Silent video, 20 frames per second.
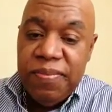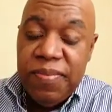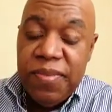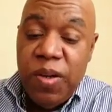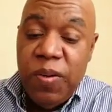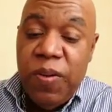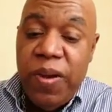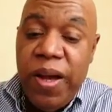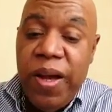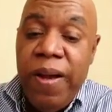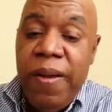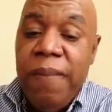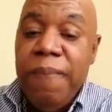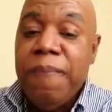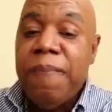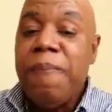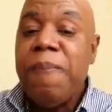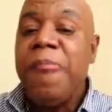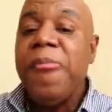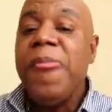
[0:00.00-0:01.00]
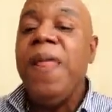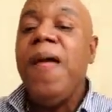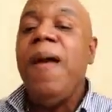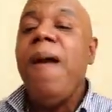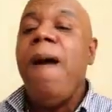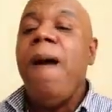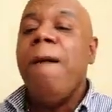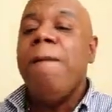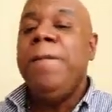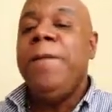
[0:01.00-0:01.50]
Okay?
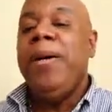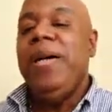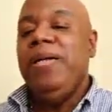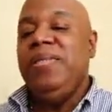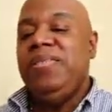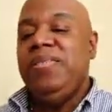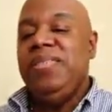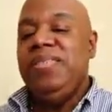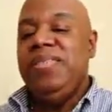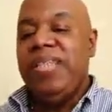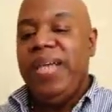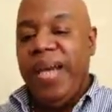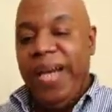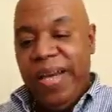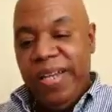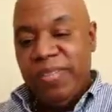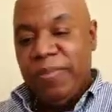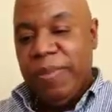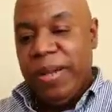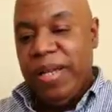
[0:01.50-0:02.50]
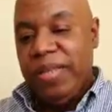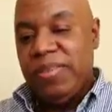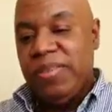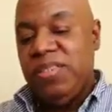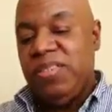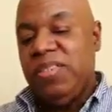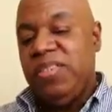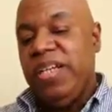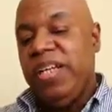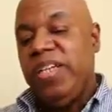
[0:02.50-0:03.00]
But today's
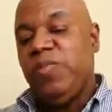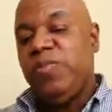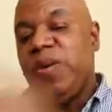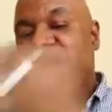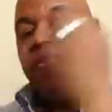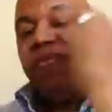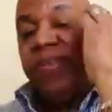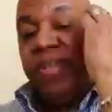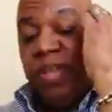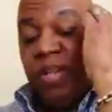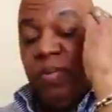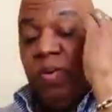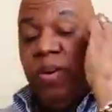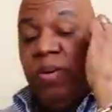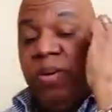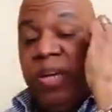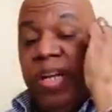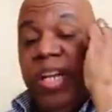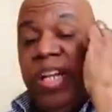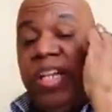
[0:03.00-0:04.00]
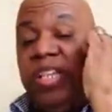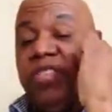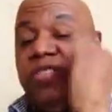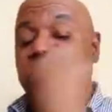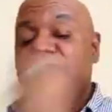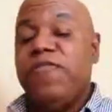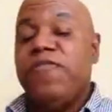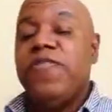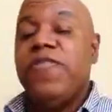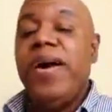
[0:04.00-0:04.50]
message, today's prophetic word is
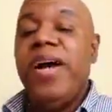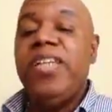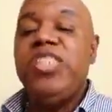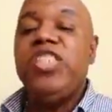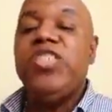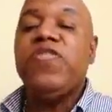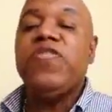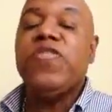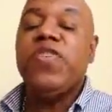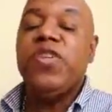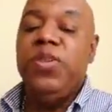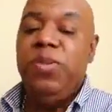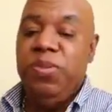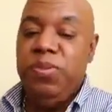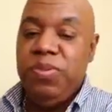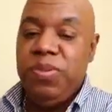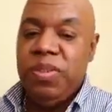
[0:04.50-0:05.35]
fresh fruit.